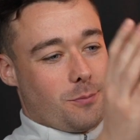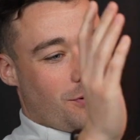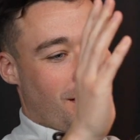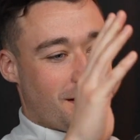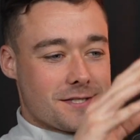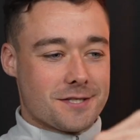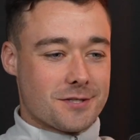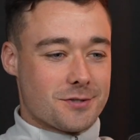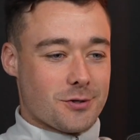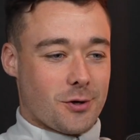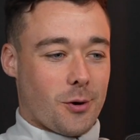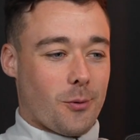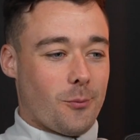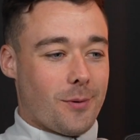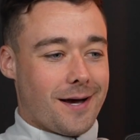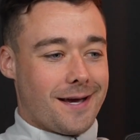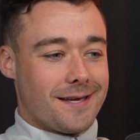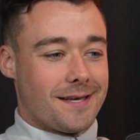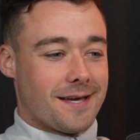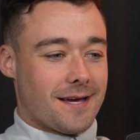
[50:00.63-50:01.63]
to press a certain
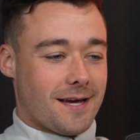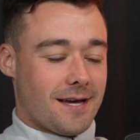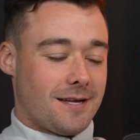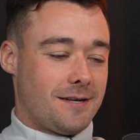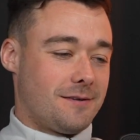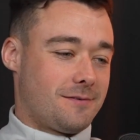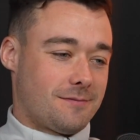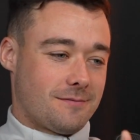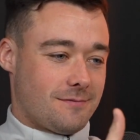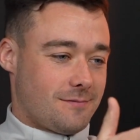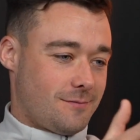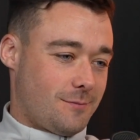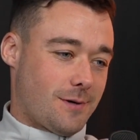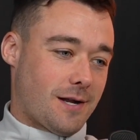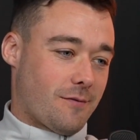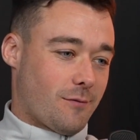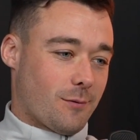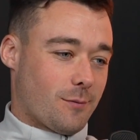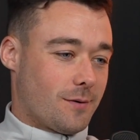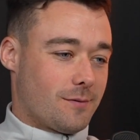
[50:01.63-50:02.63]
way, and
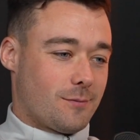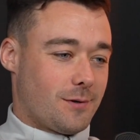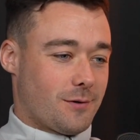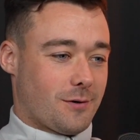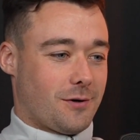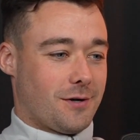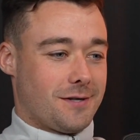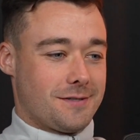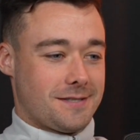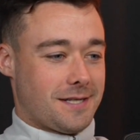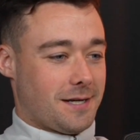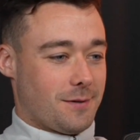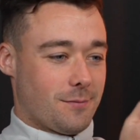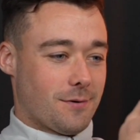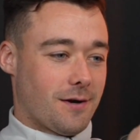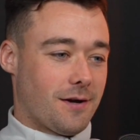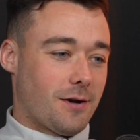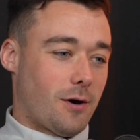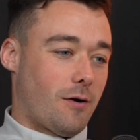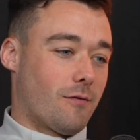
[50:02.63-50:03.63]
whatever we were kind of
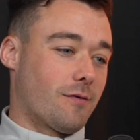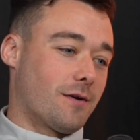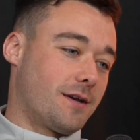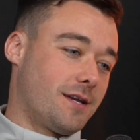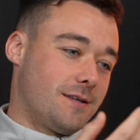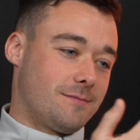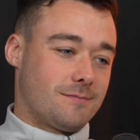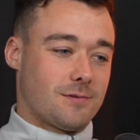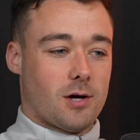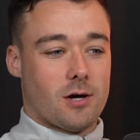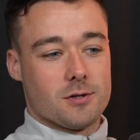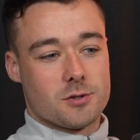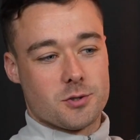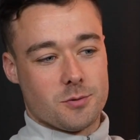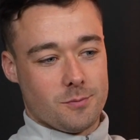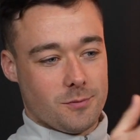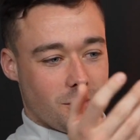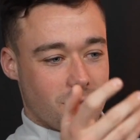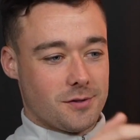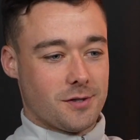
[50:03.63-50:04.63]
deliberating over. He thought
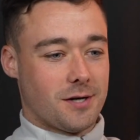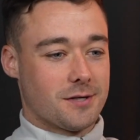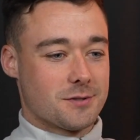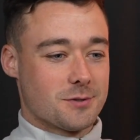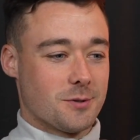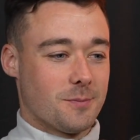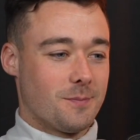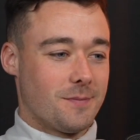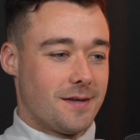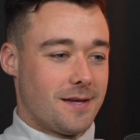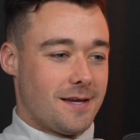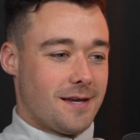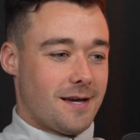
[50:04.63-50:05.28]
something, I thought something.